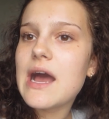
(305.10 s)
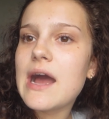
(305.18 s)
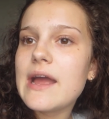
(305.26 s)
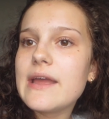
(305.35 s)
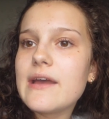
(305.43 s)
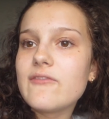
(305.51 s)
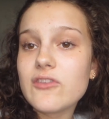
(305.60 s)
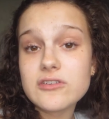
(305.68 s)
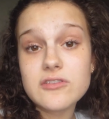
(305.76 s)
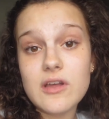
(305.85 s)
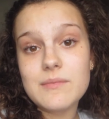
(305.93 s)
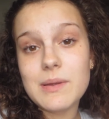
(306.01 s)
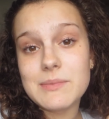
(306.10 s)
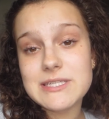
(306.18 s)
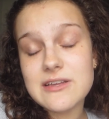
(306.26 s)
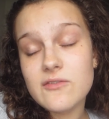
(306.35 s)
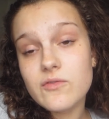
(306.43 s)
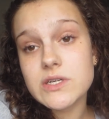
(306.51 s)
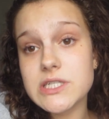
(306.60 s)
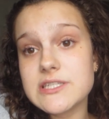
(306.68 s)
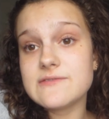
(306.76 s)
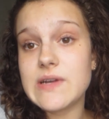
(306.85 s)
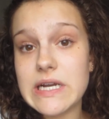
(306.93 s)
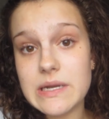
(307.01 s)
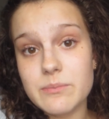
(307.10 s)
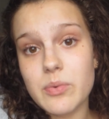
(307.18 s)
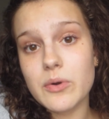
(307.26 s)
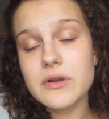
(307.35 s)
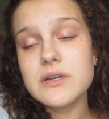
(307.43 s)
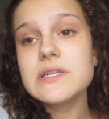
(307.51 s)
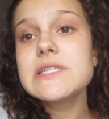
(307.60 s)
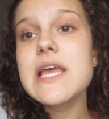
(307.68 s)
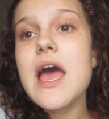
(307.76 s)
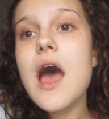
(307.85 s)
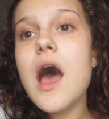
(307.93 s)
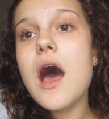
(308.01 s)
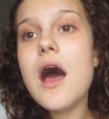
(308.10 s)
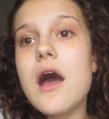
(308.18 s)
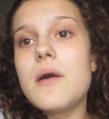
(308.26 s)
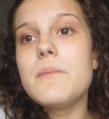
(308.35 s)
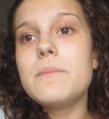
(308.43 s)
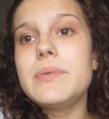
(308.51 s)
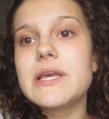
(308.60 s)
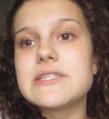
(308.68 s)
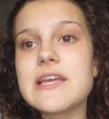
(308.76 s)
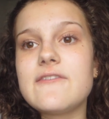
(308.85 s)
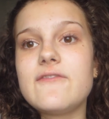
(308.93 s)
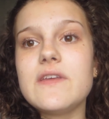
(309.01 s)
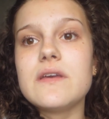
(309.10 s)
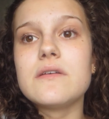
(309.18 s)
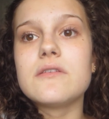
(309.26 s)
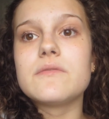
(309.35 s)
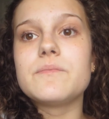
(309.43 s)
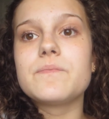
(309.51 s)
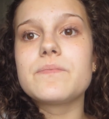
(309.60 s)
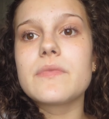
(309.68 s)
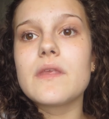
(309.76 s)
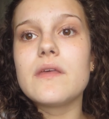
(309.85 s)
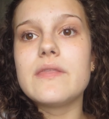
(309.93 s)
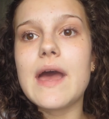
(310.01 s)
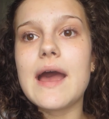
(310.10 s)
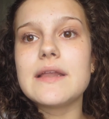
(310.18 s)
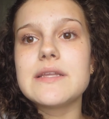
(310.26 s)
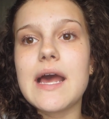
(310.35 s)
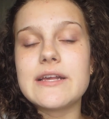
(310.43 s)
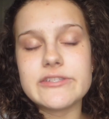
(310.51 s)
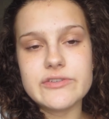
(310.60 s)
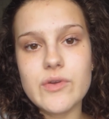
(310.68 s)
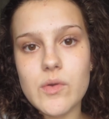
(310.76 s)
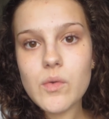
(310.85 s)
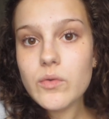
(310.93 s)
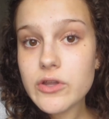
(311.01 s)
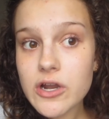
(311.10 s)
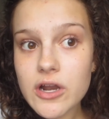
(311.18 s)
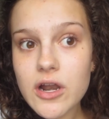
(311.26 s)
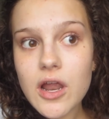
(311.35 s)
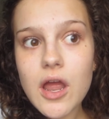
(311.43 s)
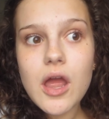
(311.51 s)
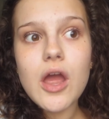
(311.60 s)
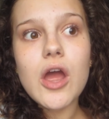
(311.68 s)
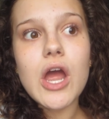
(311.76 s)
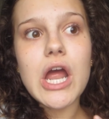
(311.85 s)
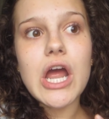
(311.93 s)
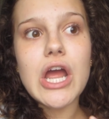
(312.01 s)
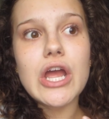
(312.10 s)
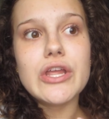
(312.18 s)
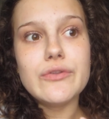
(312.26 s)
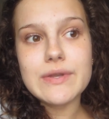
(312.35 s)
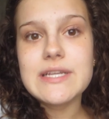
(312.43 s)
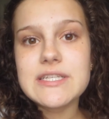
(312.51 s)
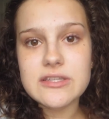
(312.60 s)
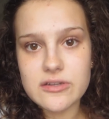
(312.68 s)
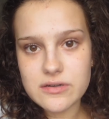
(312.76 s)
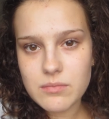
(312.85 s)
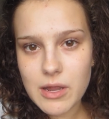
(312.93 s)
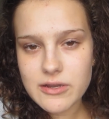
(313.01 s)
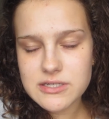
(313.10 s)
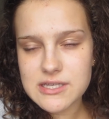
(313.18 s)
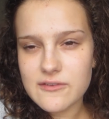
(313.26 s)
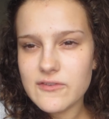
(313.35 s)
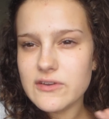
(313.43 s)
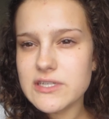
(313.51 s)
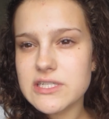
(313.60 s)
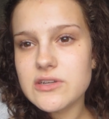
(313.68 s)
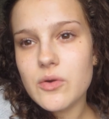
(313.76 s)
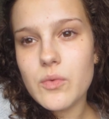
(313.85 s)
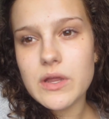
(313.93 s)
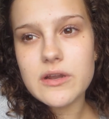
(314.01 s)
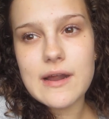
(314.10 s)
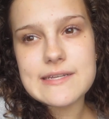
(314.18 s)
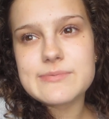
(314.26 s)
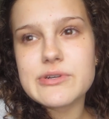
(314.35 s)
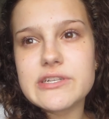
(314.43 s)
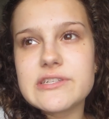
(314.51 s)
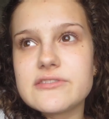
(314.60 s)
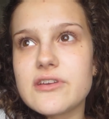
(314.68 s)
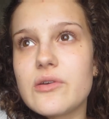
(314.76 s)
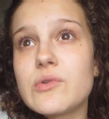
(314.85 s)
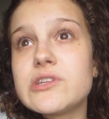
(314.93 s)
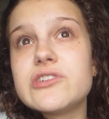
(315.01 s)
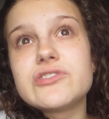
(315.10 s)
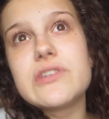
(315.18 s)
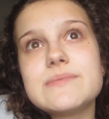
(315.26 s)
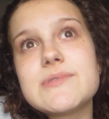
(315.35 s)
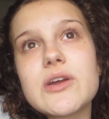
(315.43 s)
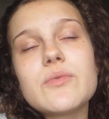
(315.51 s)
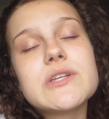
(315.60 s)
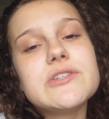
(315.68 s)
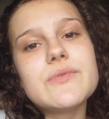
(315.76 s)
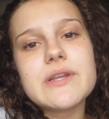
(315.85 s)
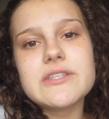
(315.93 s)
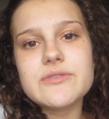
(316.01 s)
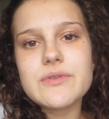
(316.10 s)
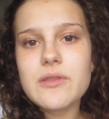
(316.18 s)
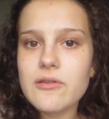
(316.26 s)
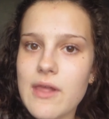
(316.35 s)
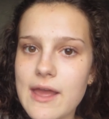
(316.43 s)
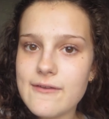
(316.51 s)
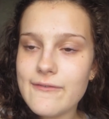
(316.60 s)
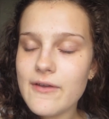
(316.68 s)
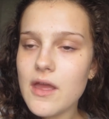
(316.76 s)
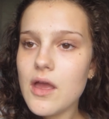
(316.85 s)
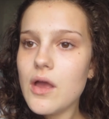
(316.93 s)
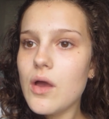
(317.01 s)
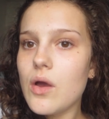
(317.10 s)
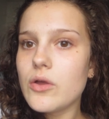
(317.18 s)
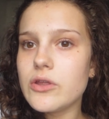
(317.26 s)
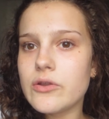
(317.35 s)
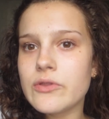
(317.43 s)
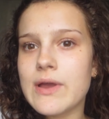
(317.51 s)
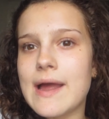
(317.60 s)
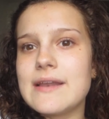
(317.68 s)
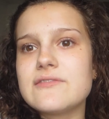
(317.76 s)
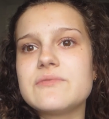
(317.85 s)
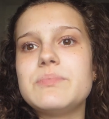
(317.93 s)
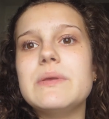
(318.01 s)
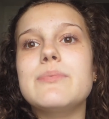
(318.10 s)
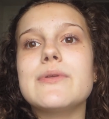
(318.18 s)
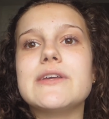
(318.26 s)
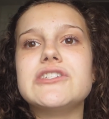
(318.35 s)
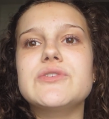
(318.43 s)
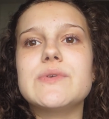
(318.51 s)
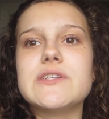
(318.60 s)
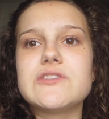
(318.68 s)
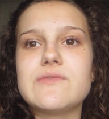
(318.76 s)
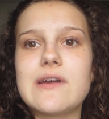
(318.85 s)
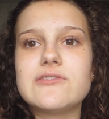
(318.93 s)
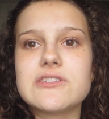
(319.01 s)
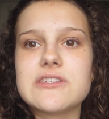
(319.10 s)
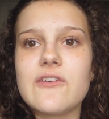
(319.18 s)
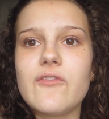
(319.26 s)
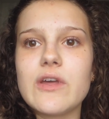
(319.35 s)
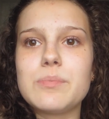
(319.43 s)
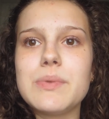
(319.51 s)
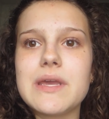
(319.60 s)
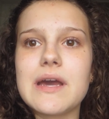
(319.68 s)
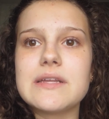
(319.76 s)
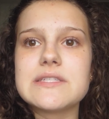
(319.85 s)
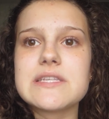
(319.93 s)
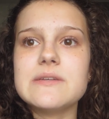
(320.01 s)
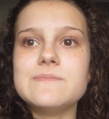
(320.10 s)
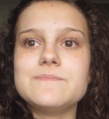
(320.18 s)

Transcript: I have learned a lot about myself, which is very important, because I feel that as you grow older, you need to learn about yourself. You need to know what your aspirations are, what your dreams are, what you want to do with your life, you know, the kinds of people that you want to surround yourself with, because